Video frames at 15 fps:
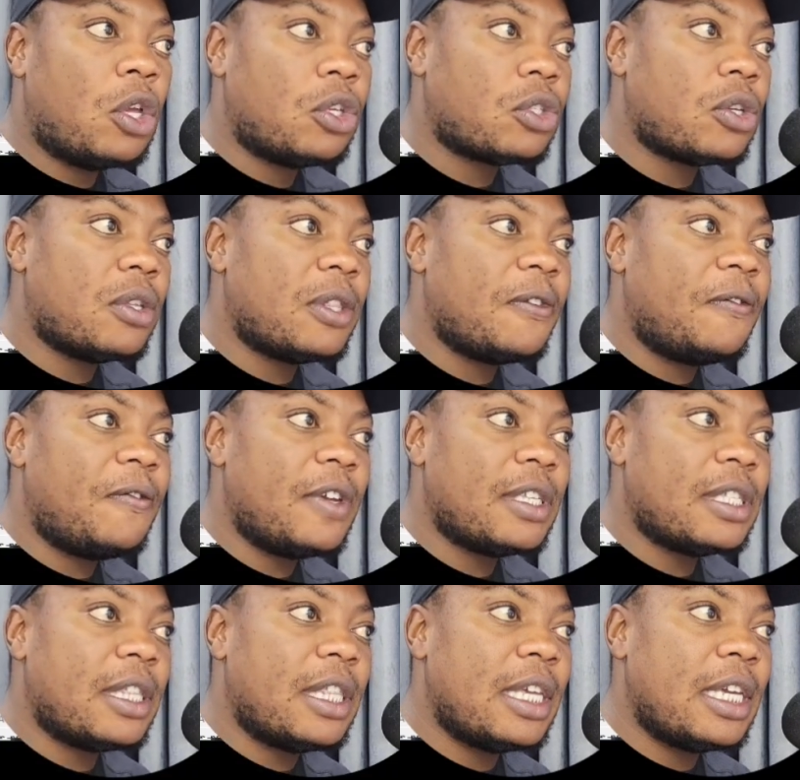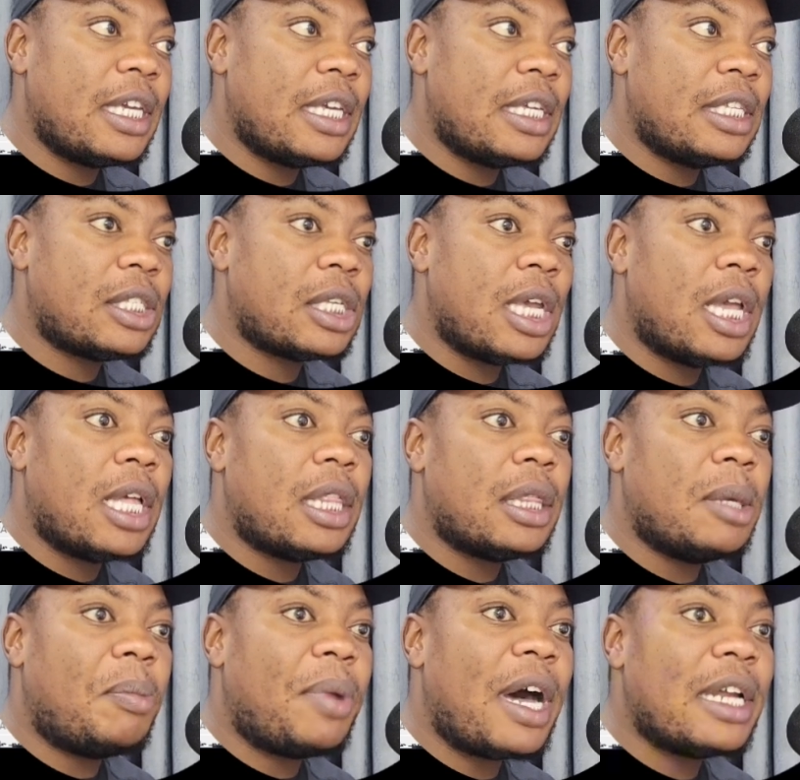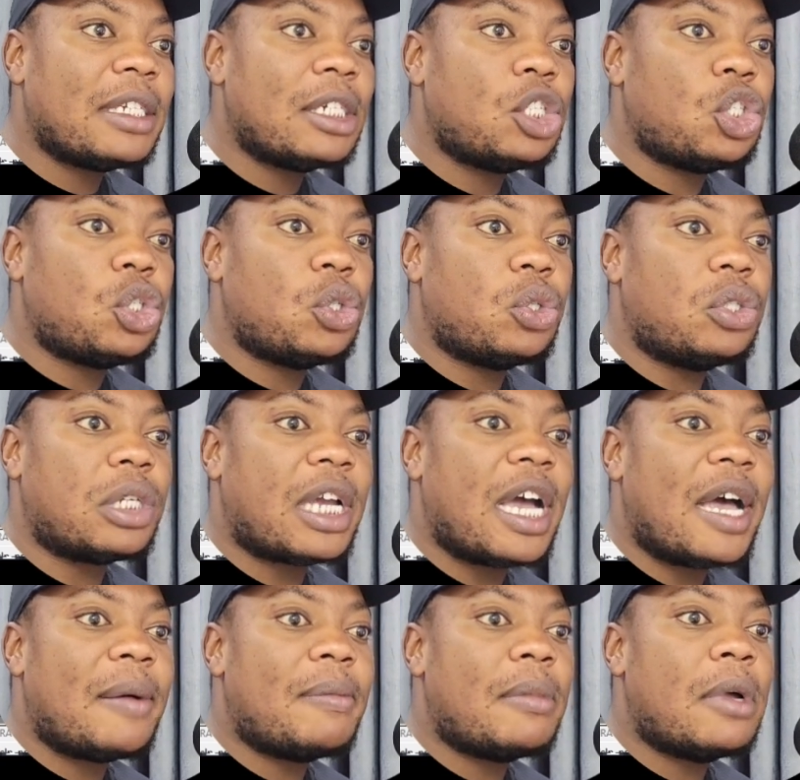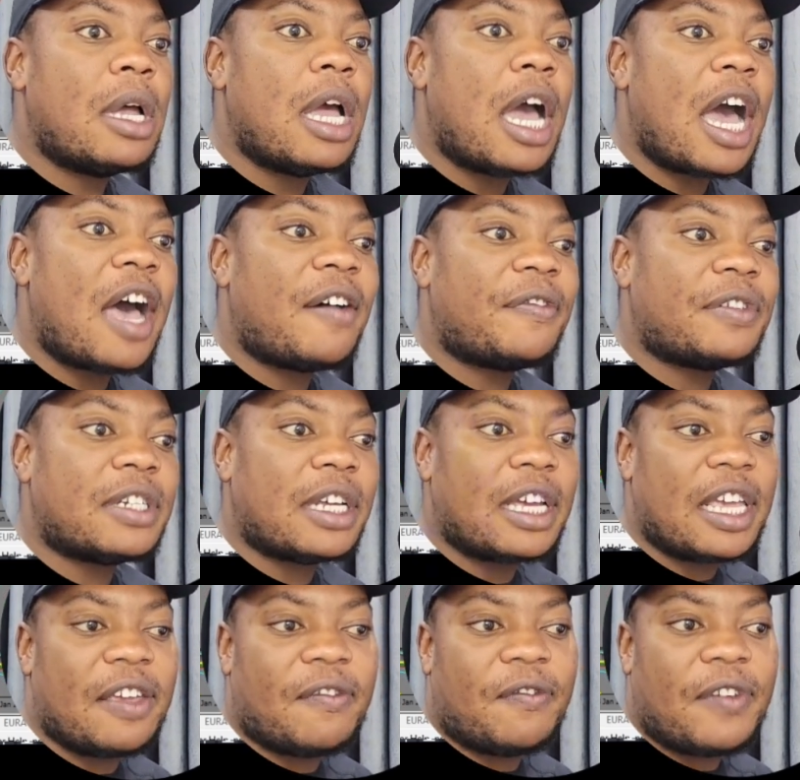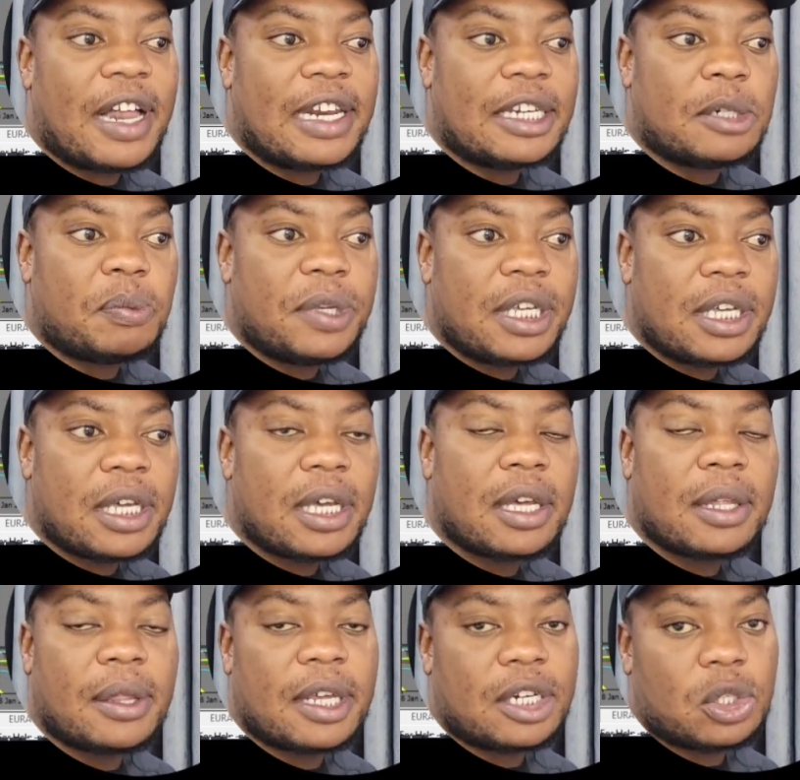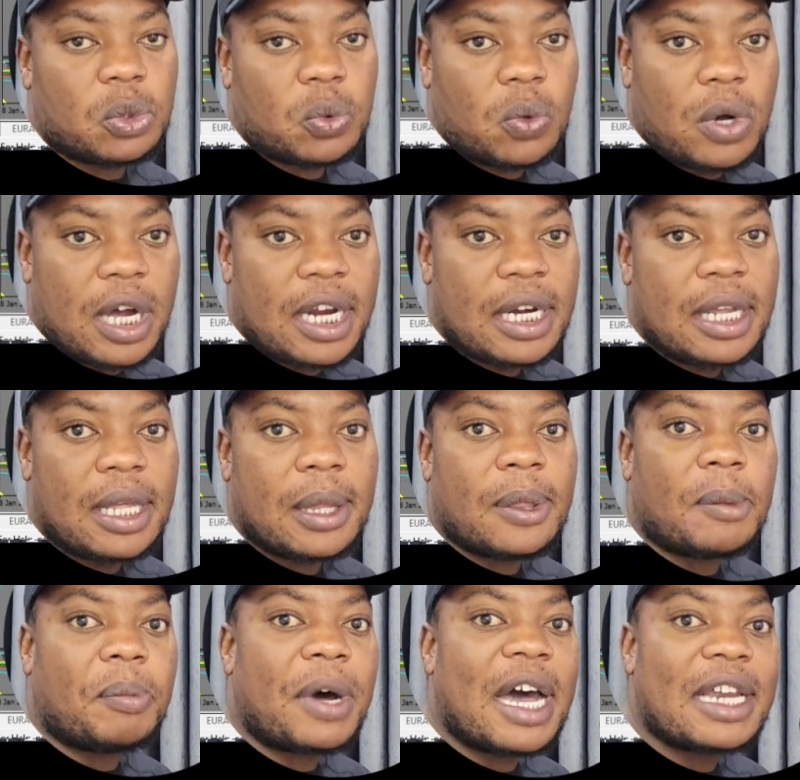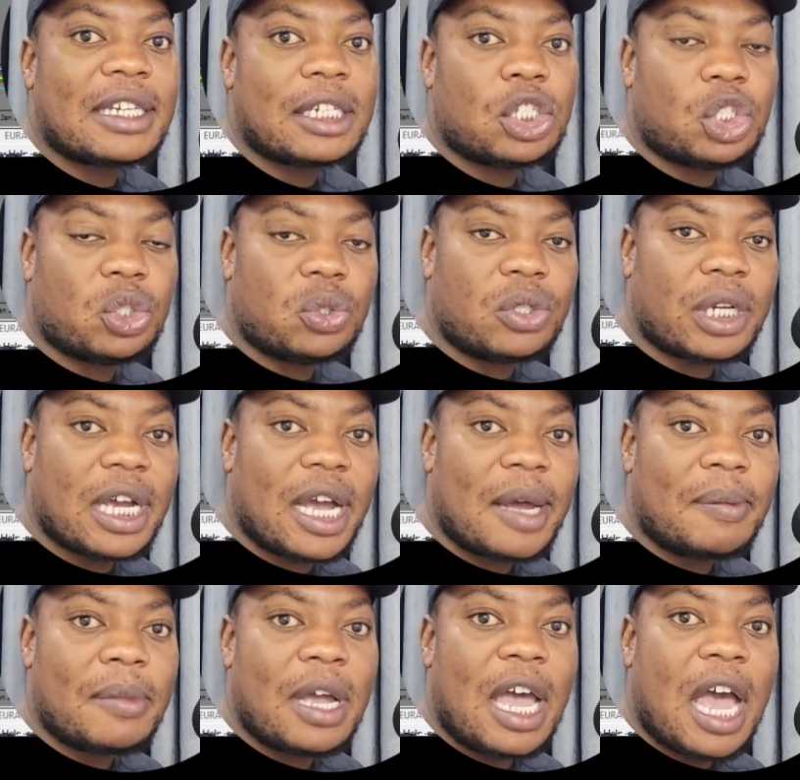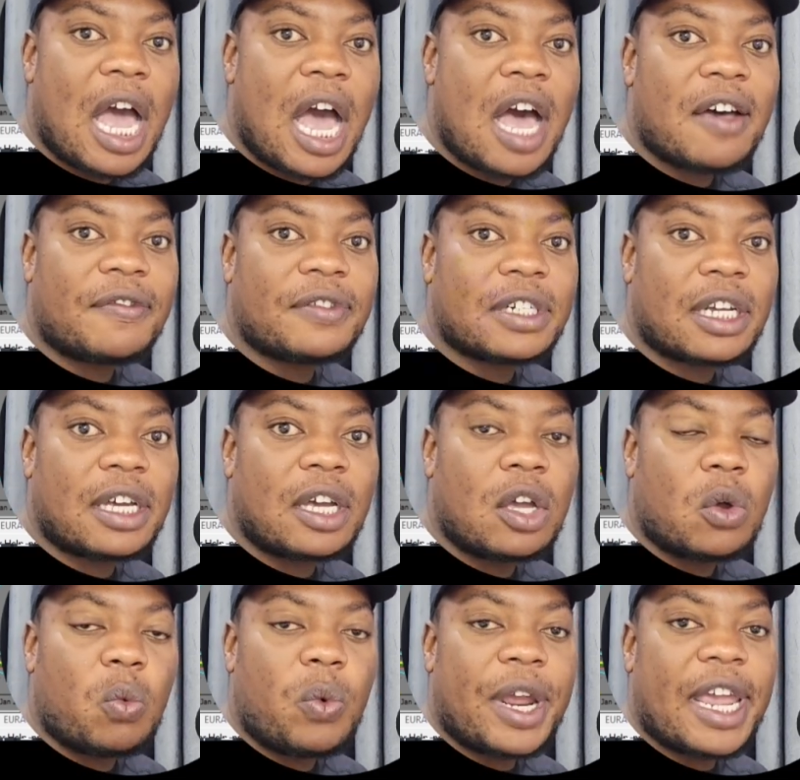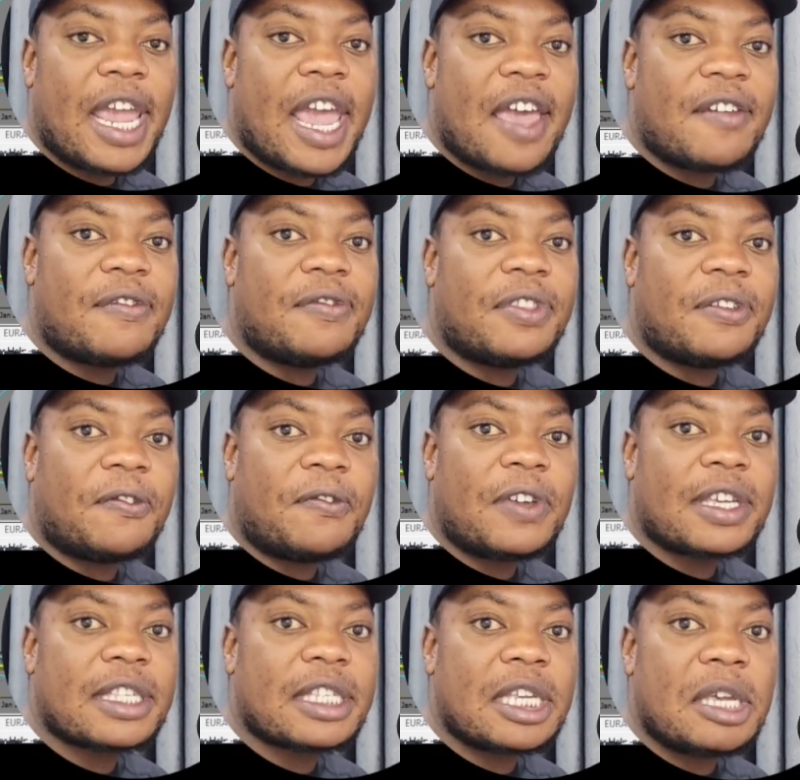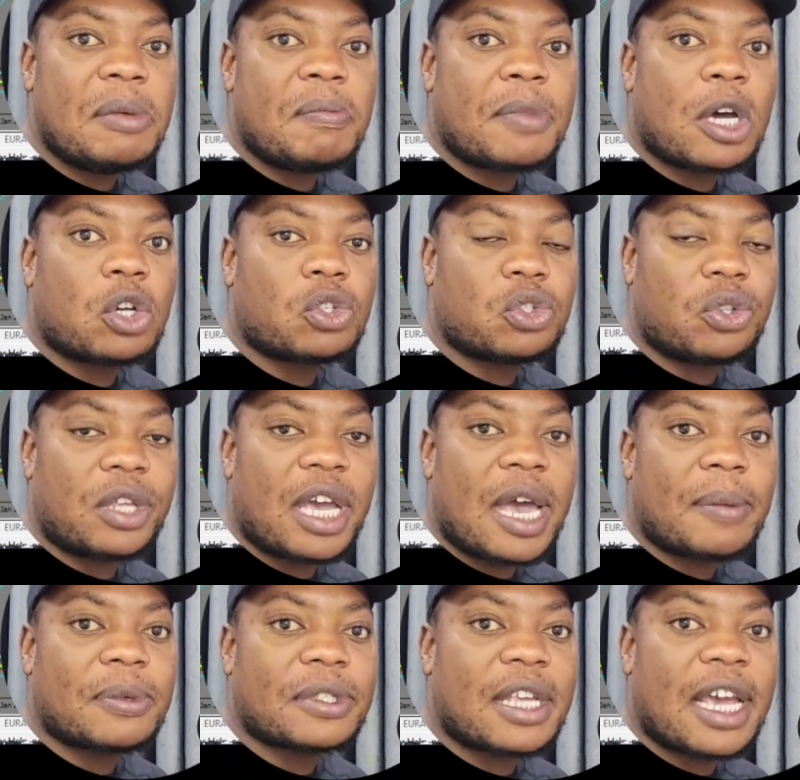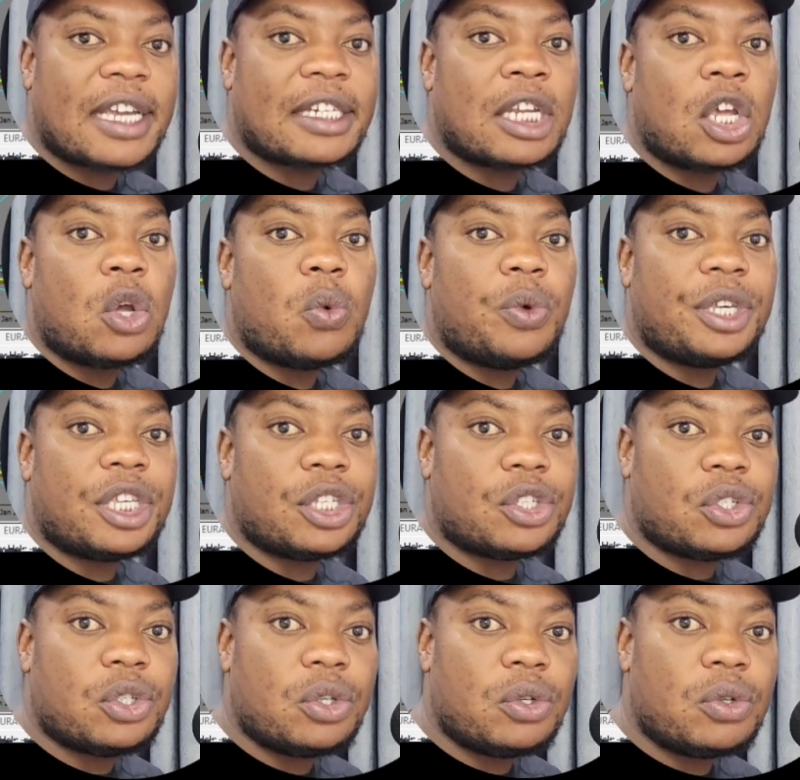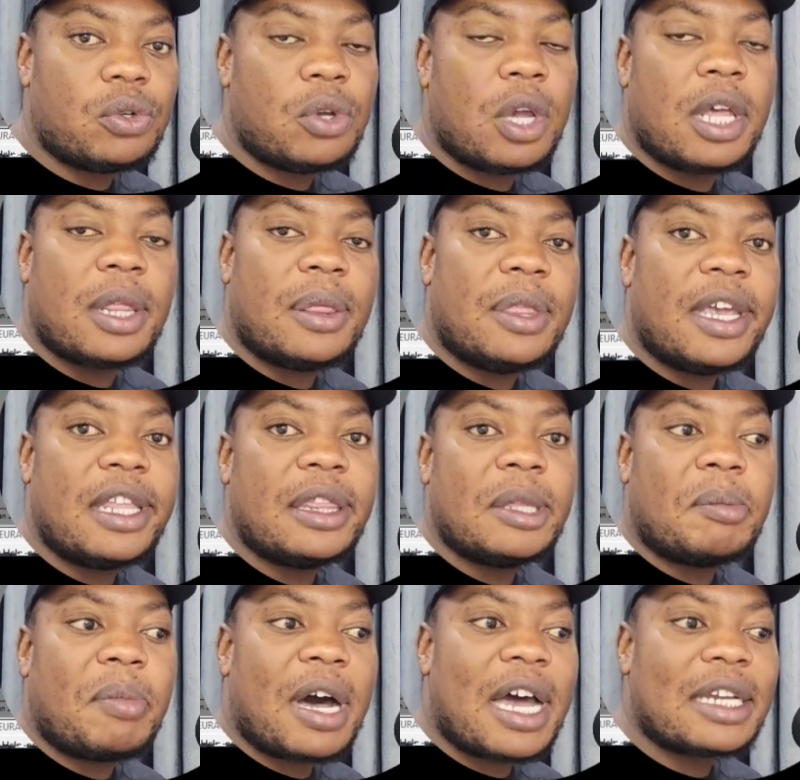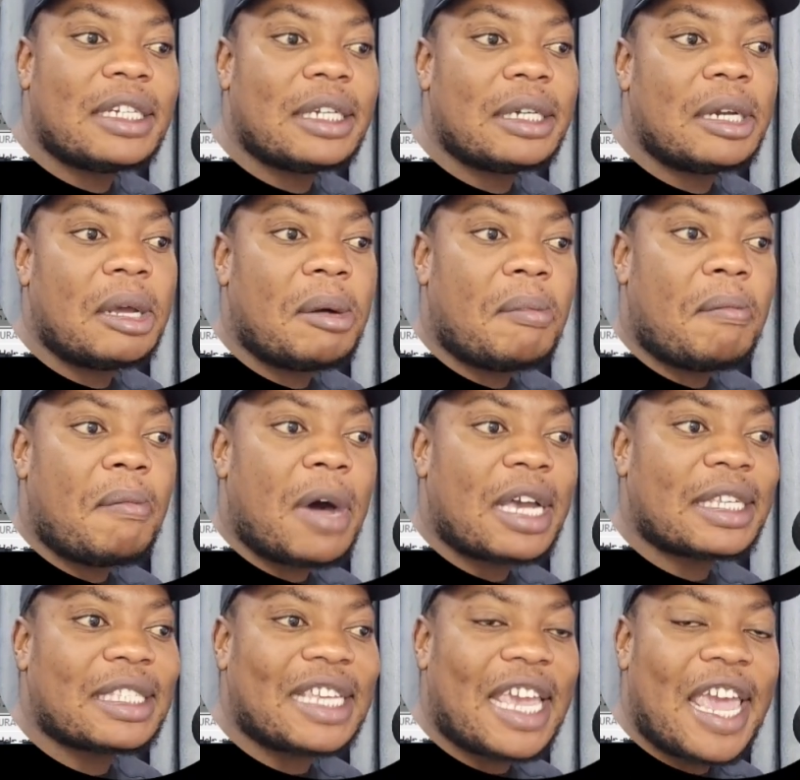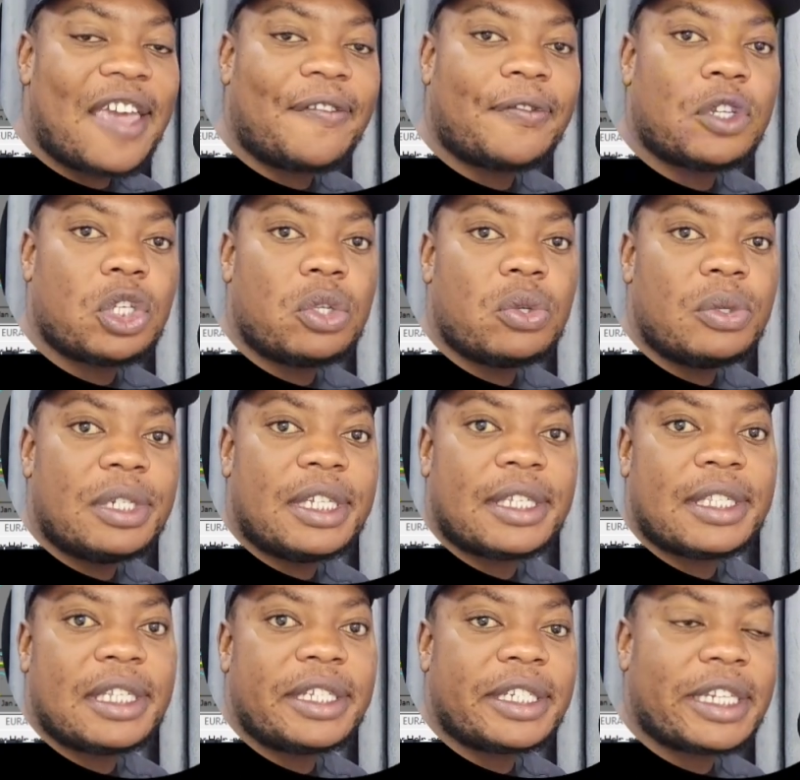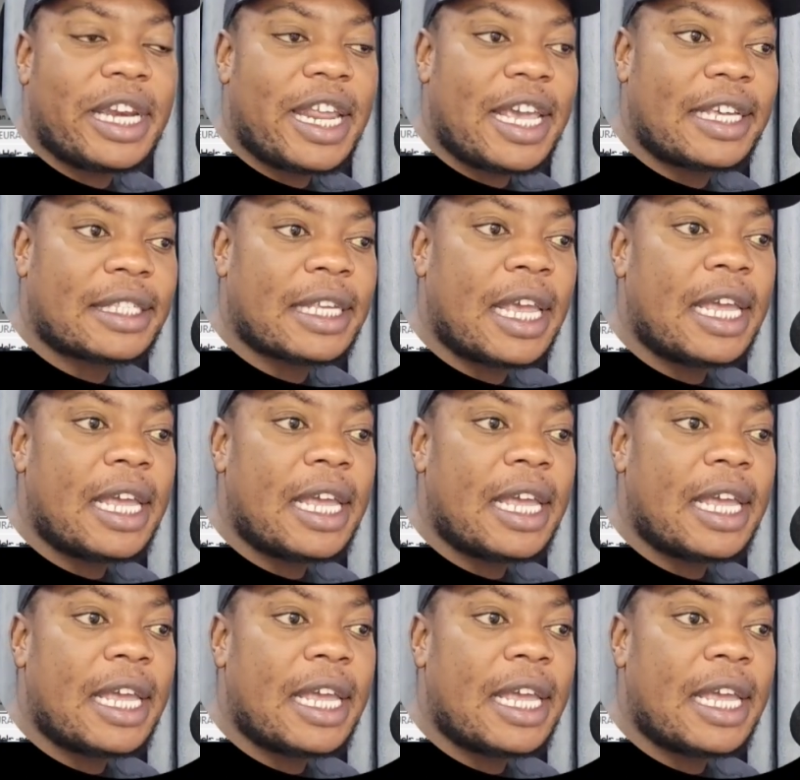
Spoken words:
So the first thing is the pattern should come after a valid peak. That is one. The pattern should come after we have the first impulse to the upside, which is 2. Then the pattern must have two distinct legs